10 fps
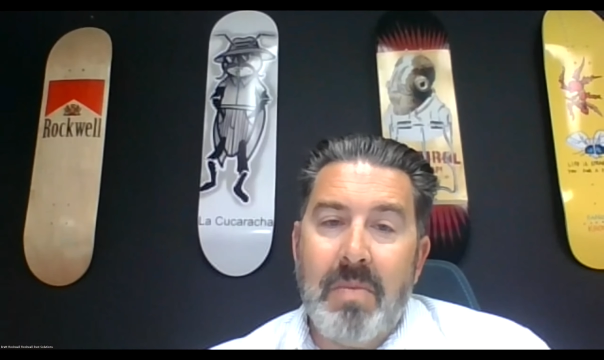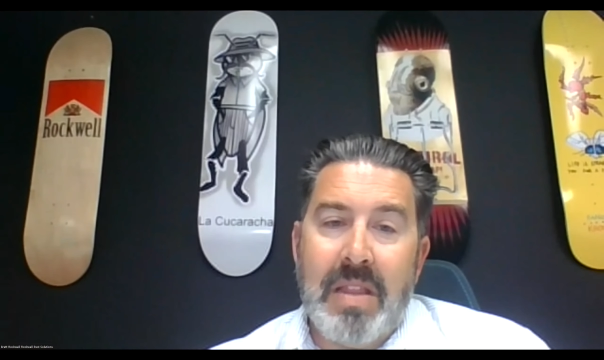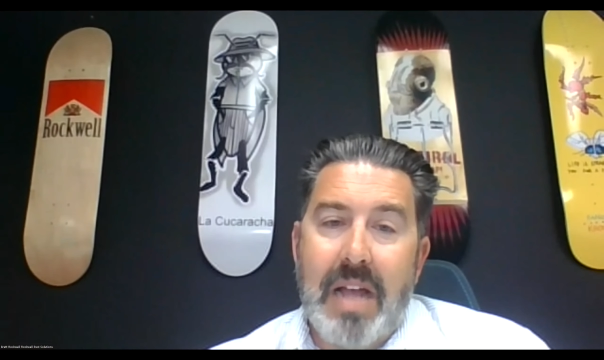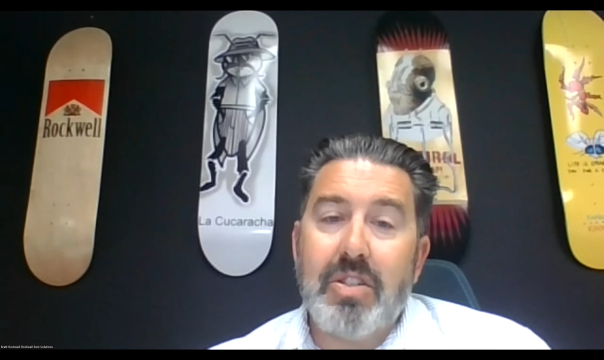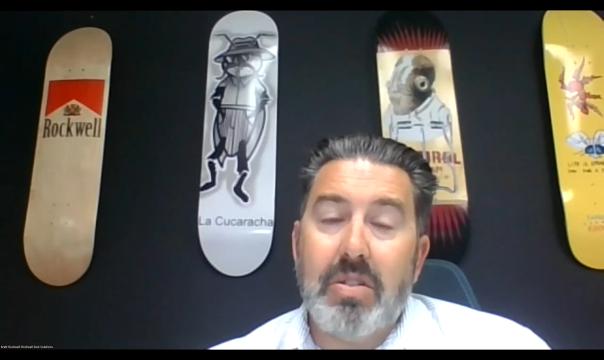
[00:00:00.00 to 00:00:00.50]

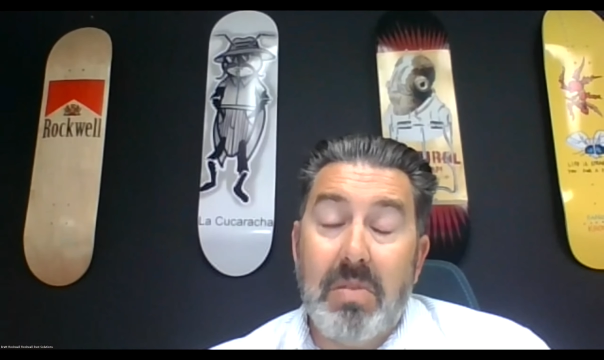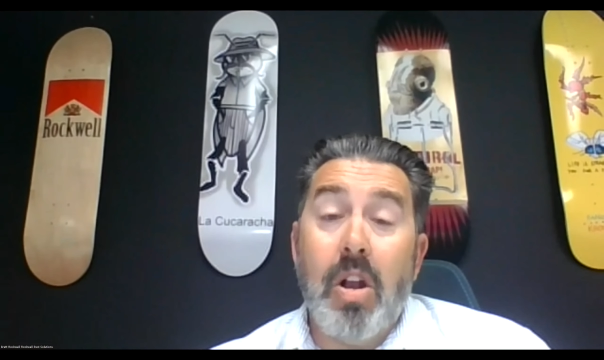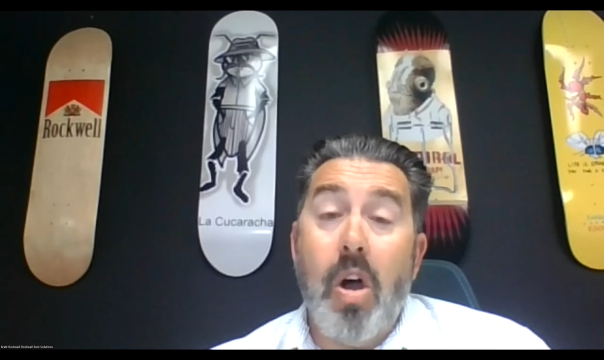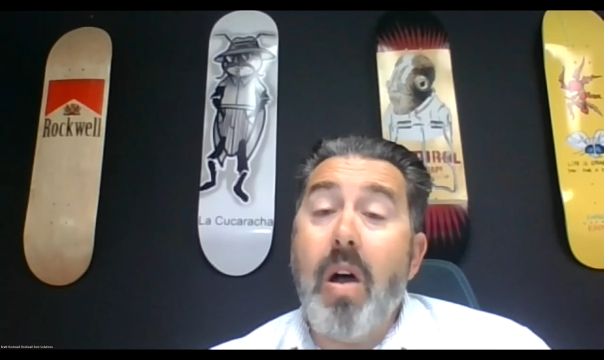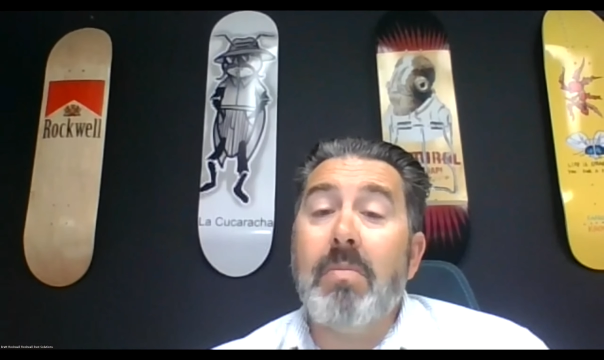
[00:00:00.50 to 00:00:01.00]
That should be an
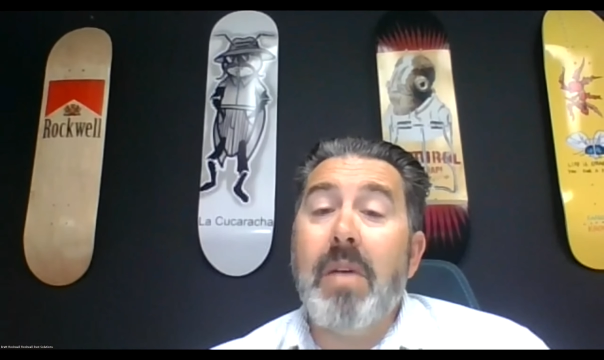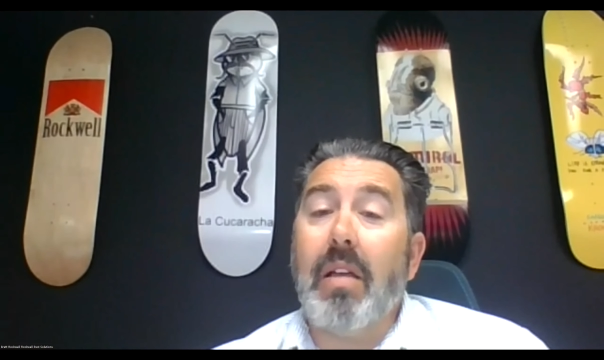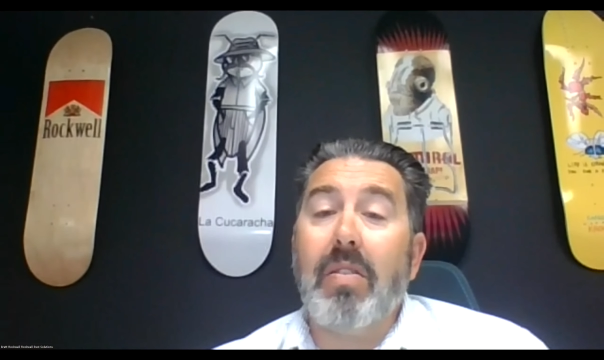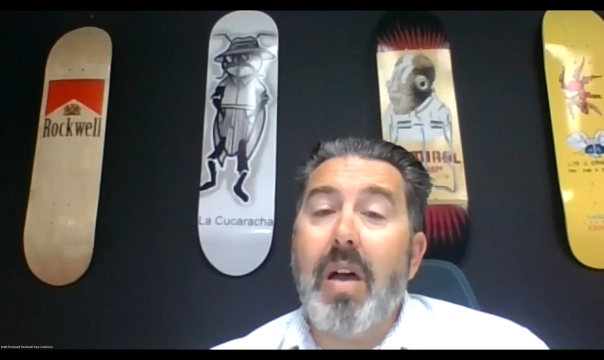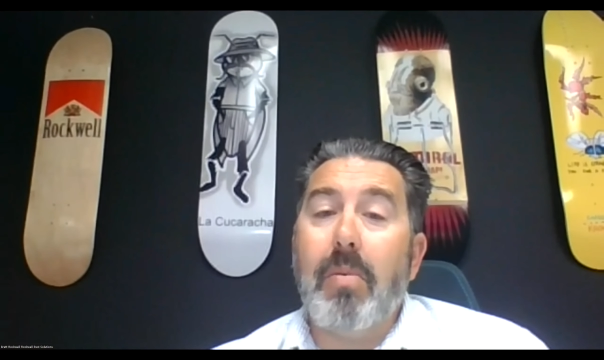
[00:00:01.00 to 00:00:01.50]

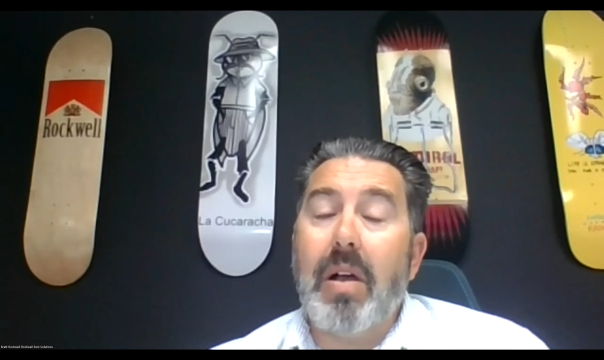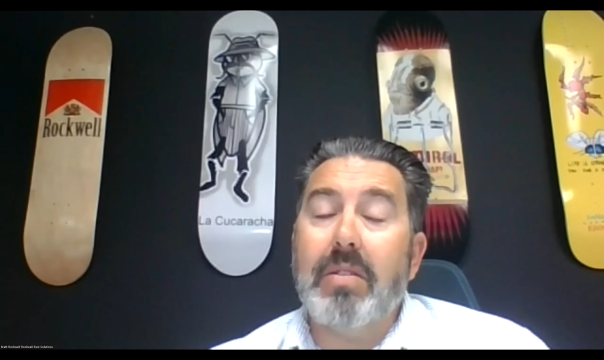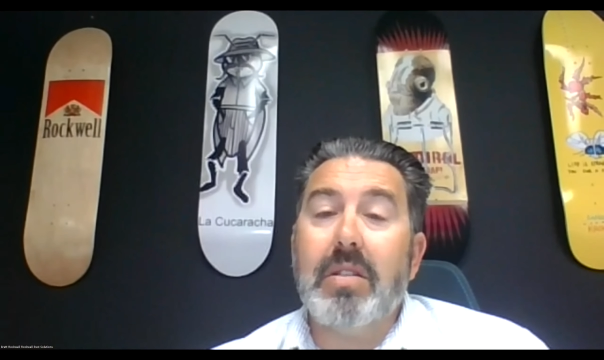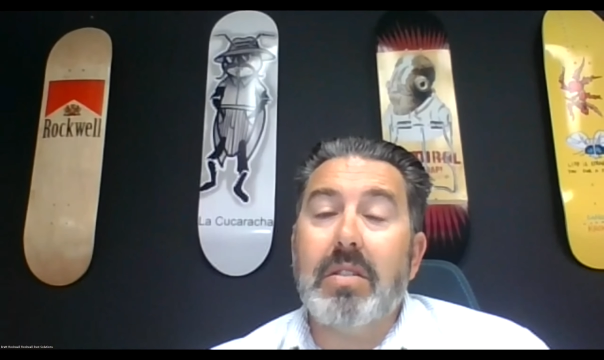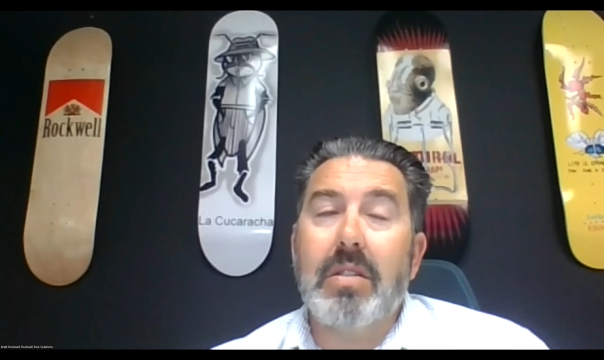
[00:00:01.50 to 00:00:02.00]
automatic thought
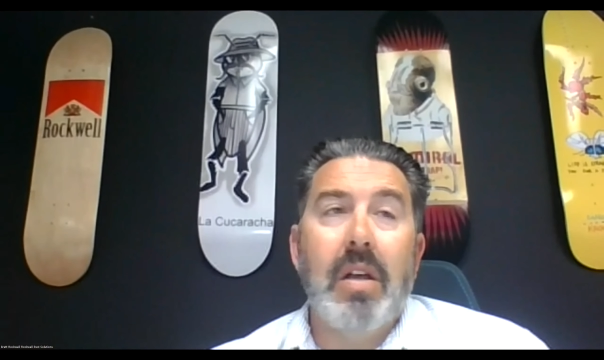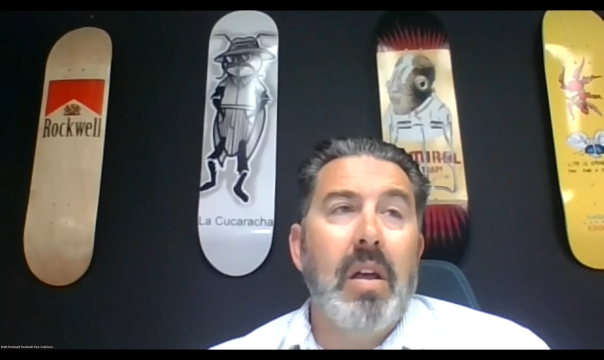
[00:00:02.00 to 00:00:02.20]
process.